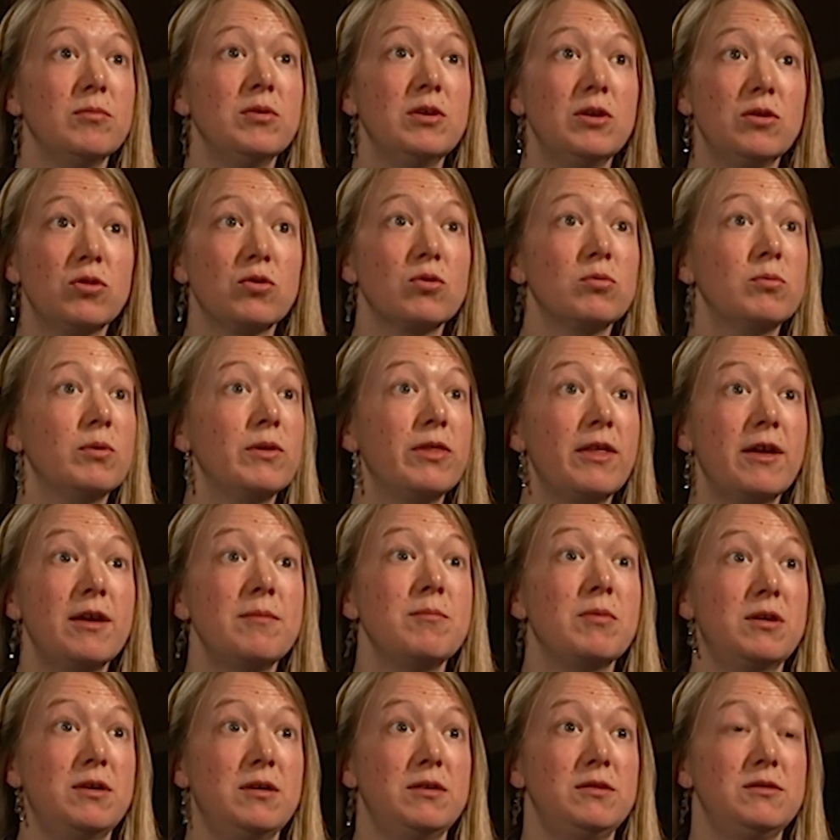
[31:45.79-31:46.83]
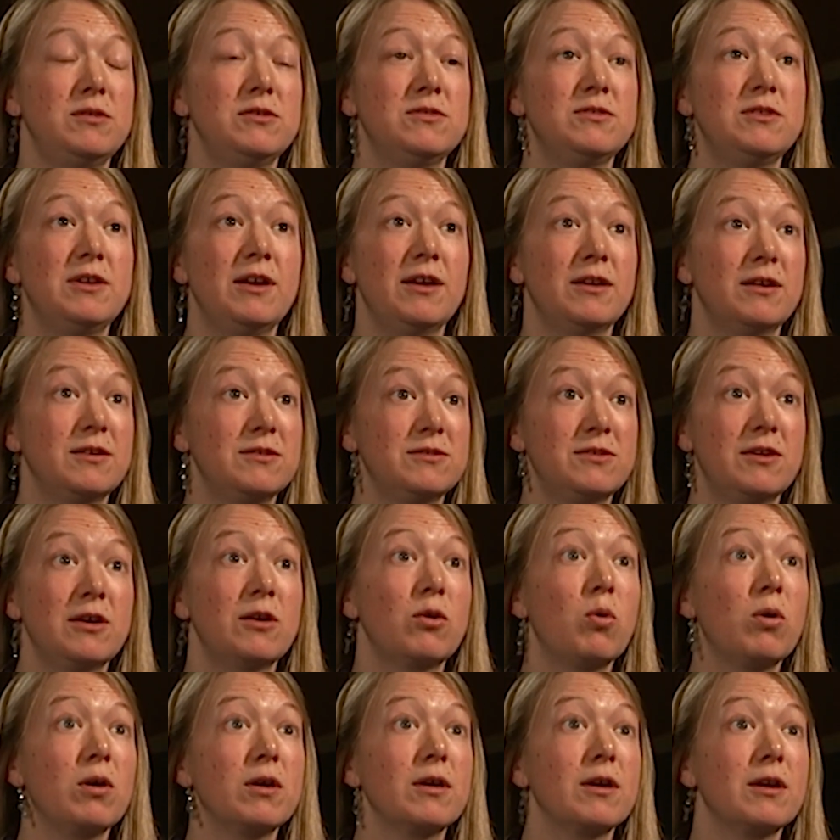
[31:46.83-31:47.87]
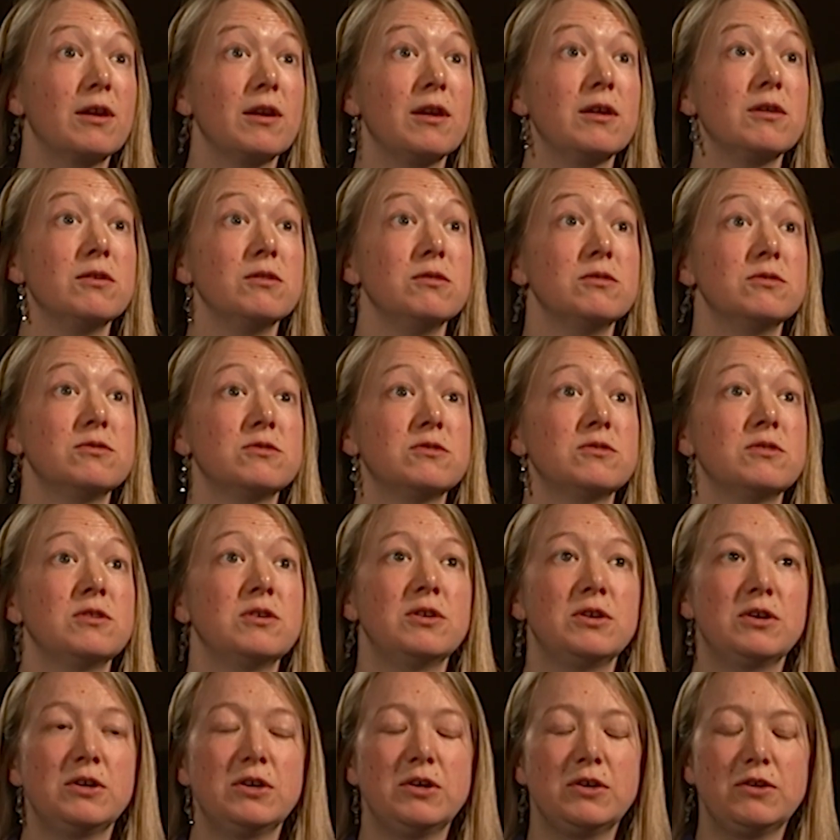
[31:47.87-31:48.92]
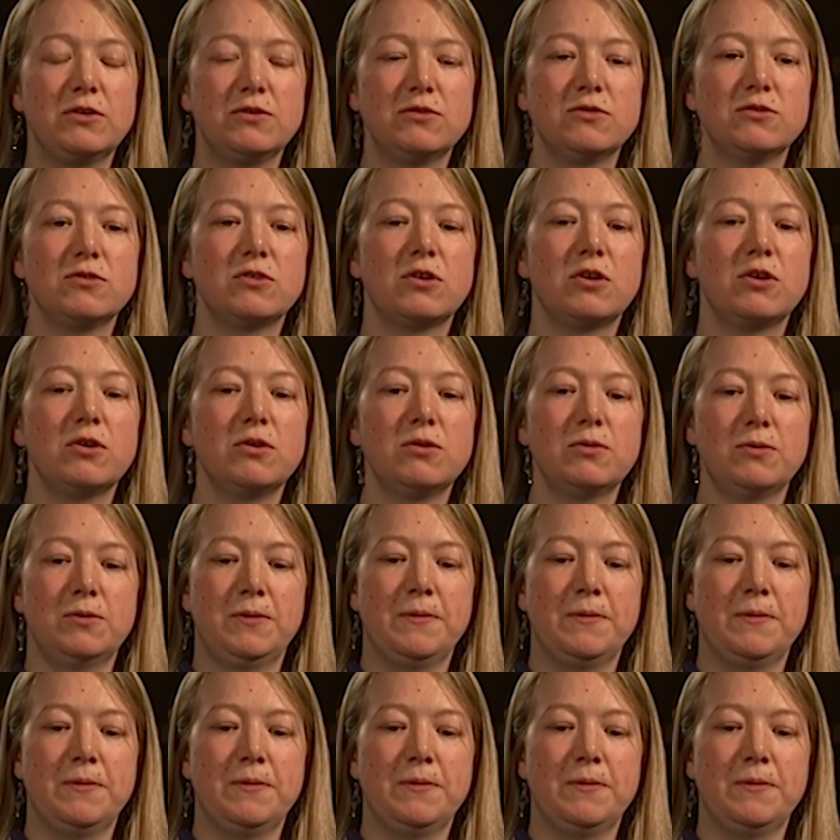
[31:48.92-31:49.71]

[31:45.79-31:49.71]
He thought, well, they might understand because they're quite close. So